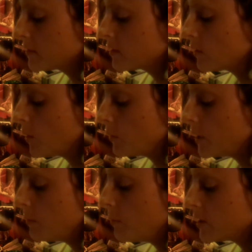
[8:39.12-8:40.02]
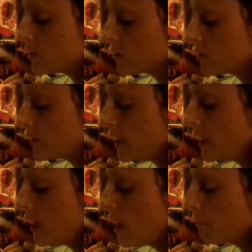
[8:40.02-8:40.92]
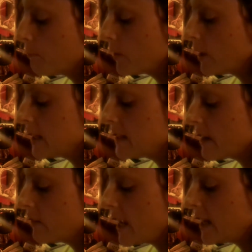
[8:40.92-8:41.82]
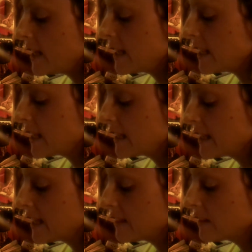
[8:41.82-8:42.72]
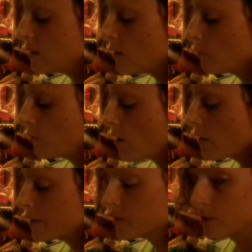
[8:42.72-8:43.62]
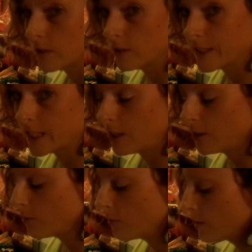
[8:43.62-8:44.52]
slowly but surely bringing down anything that's no longer serving you.